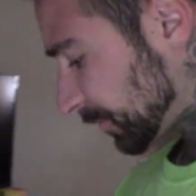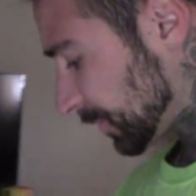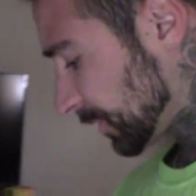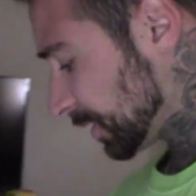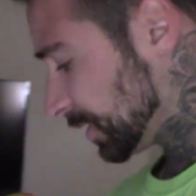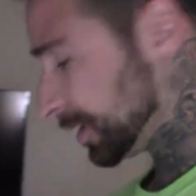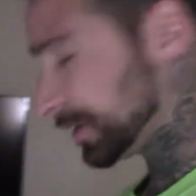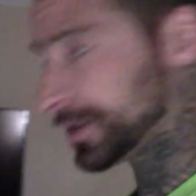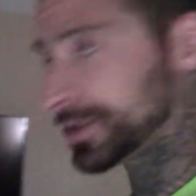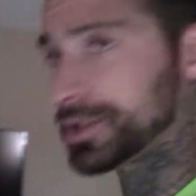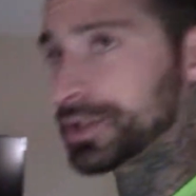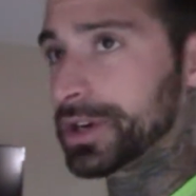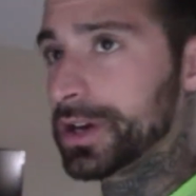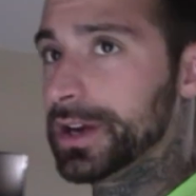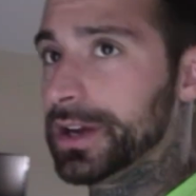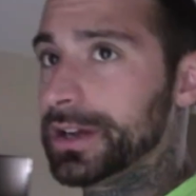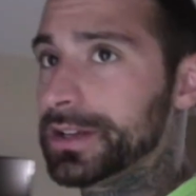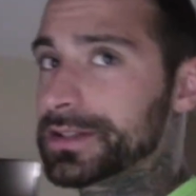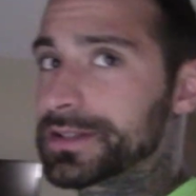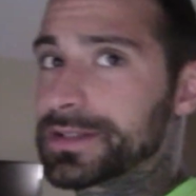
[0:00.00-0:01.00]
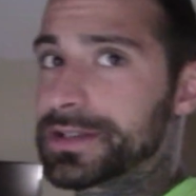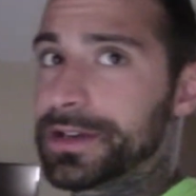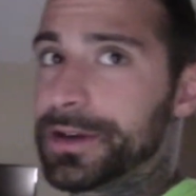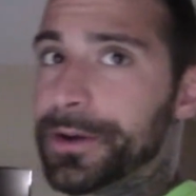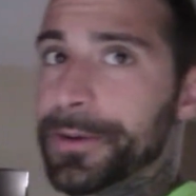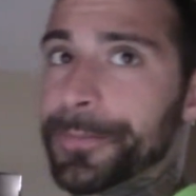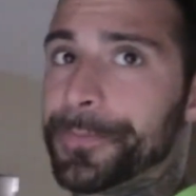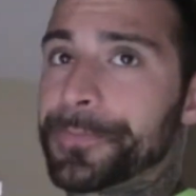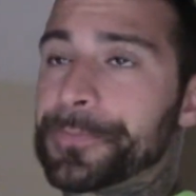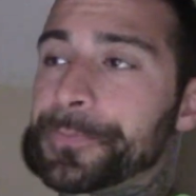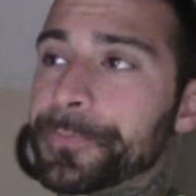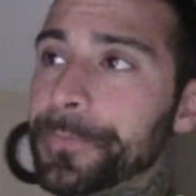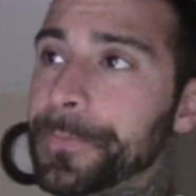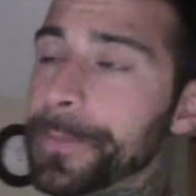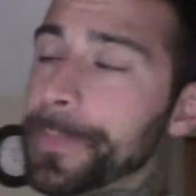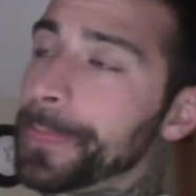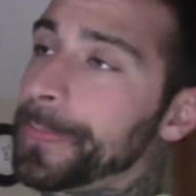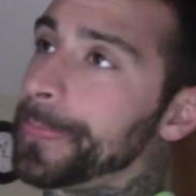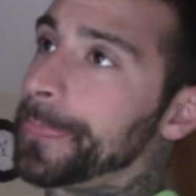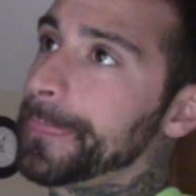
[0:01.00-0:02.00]
on the train, so
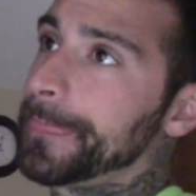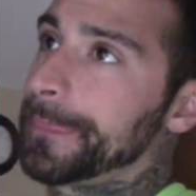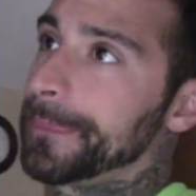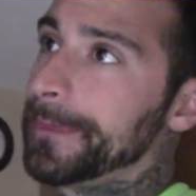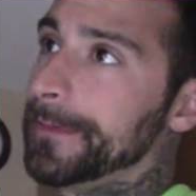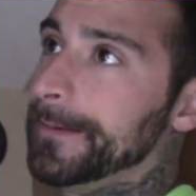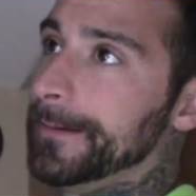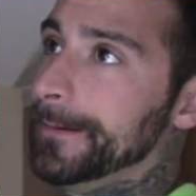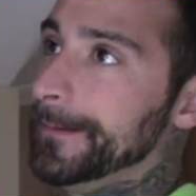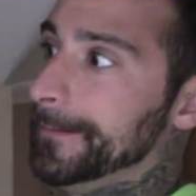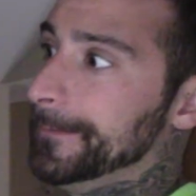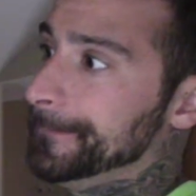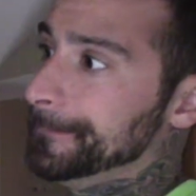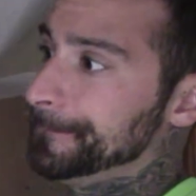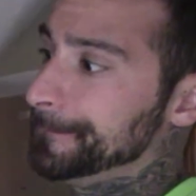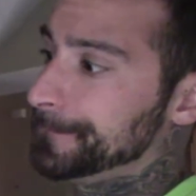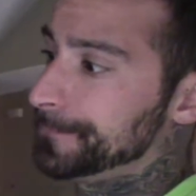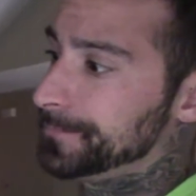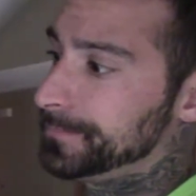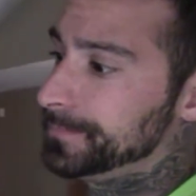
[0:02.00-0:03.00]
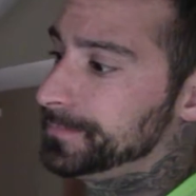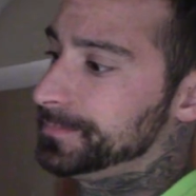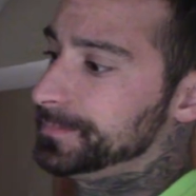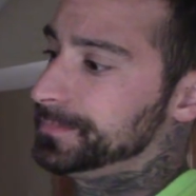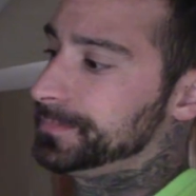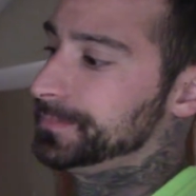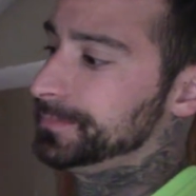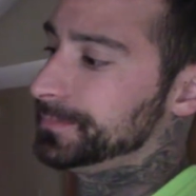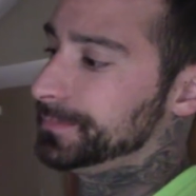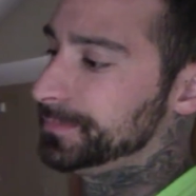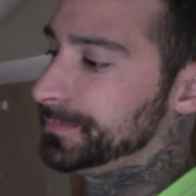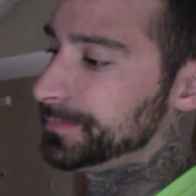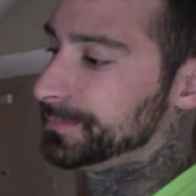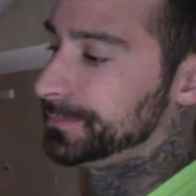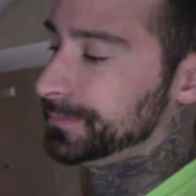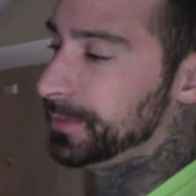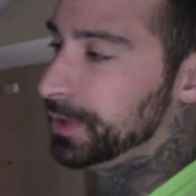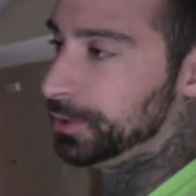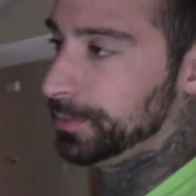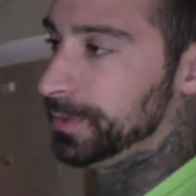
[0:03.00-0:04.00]
uh,
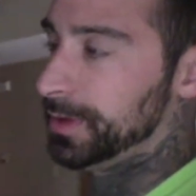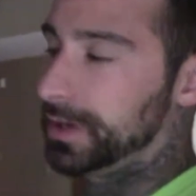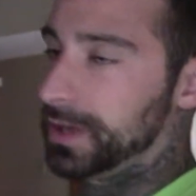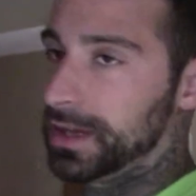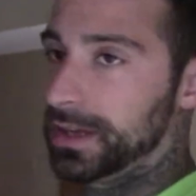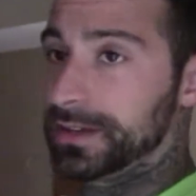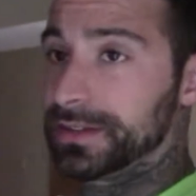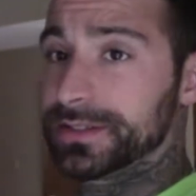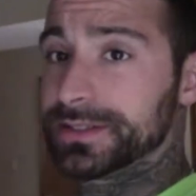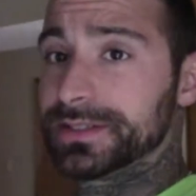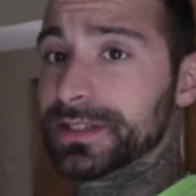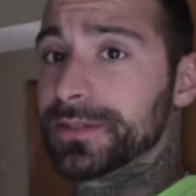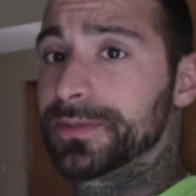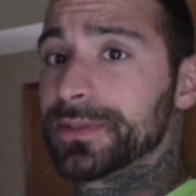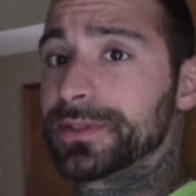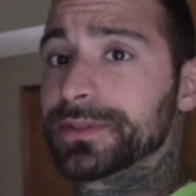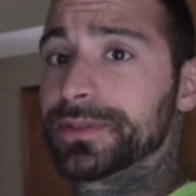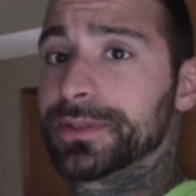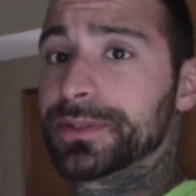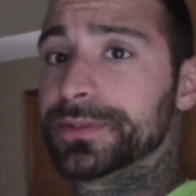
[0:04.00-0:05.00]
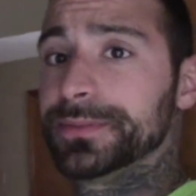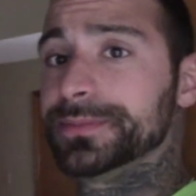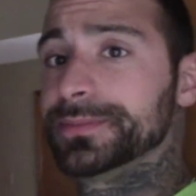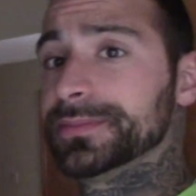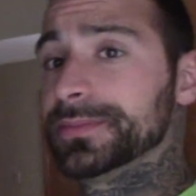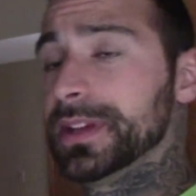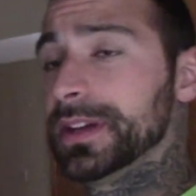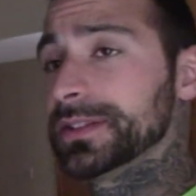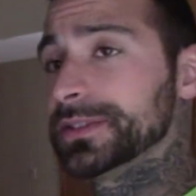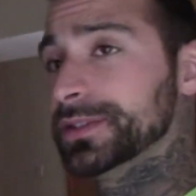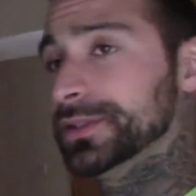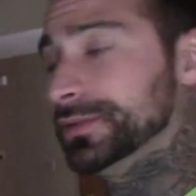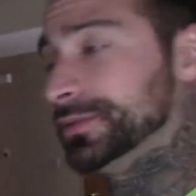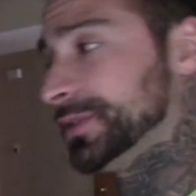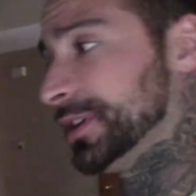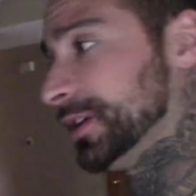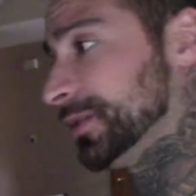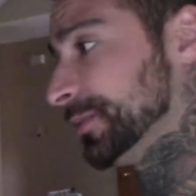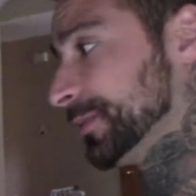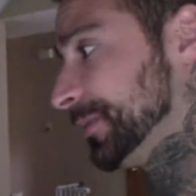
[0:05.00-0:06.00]
no big. I'll just suffer through. Not too
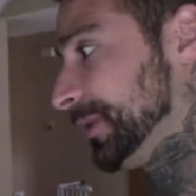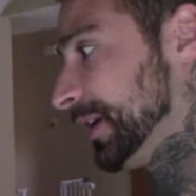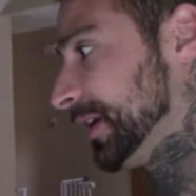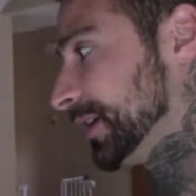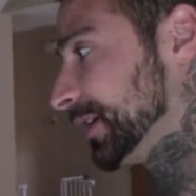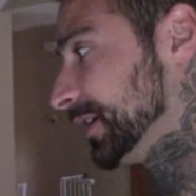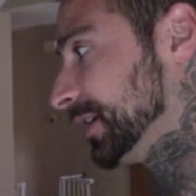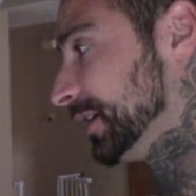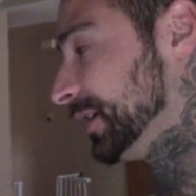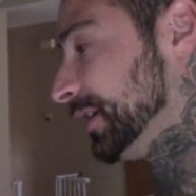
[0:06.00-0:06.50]
terribly bad.